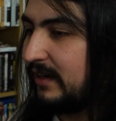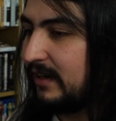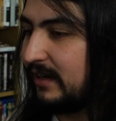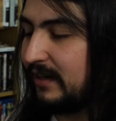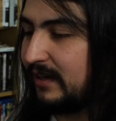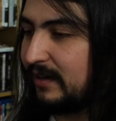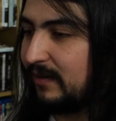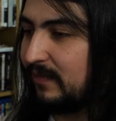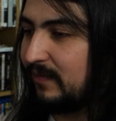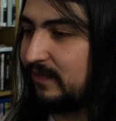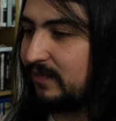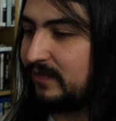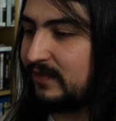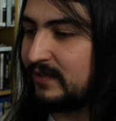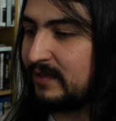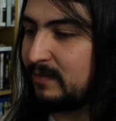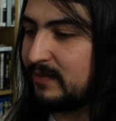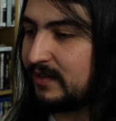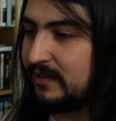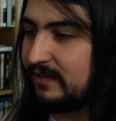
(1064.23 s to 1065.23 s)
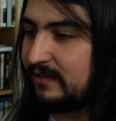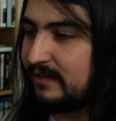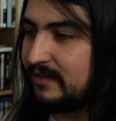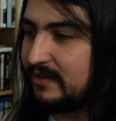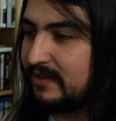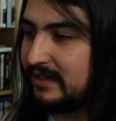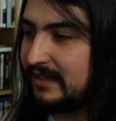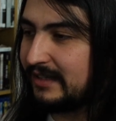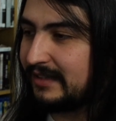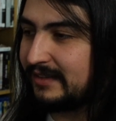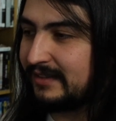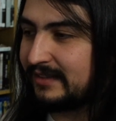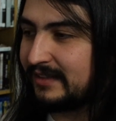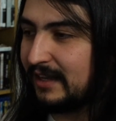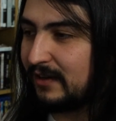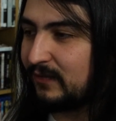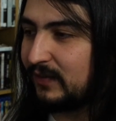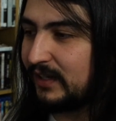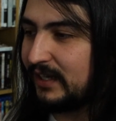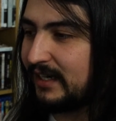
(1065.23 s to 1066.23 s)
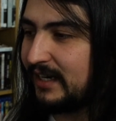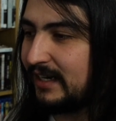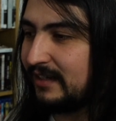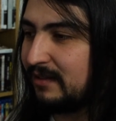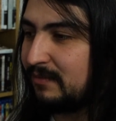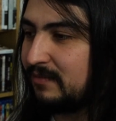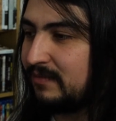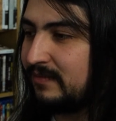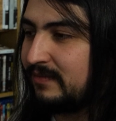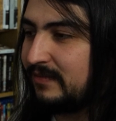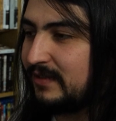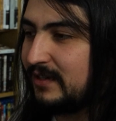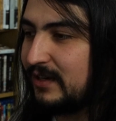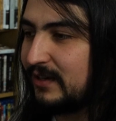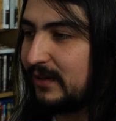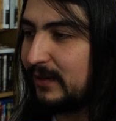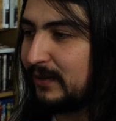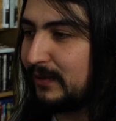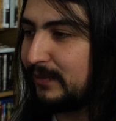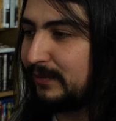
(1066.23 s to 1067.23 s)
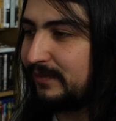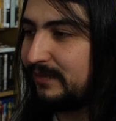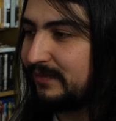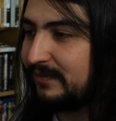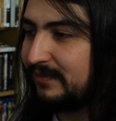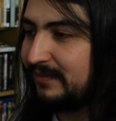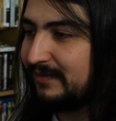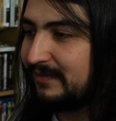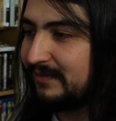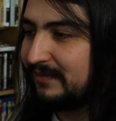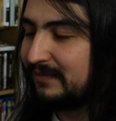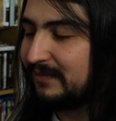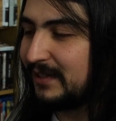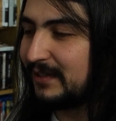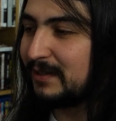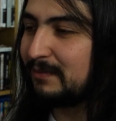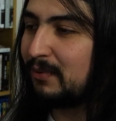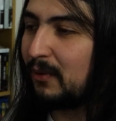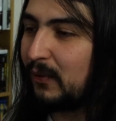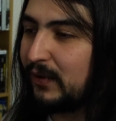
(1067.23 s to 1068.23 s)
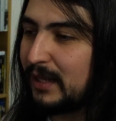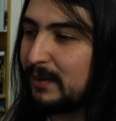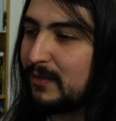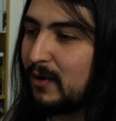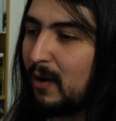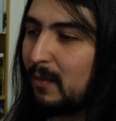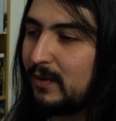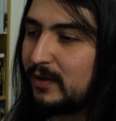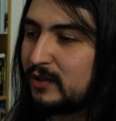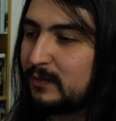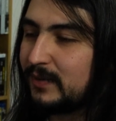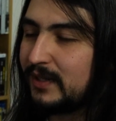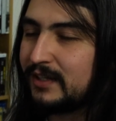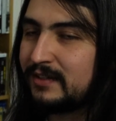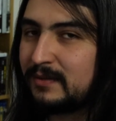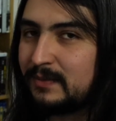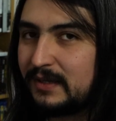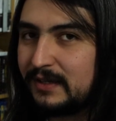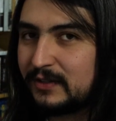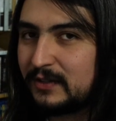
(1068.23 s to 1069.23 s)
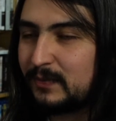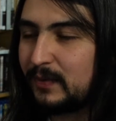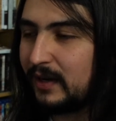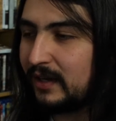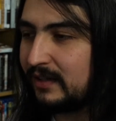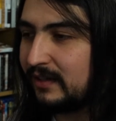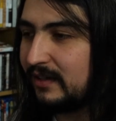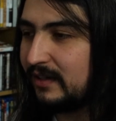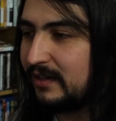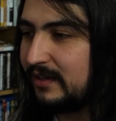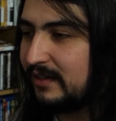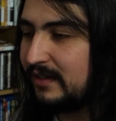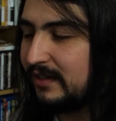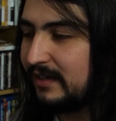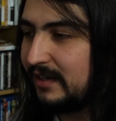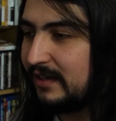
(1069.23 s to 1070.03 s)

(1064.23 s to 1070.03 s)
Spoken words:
Some definitely got some, you know, disappointing moments, but that's to be expected.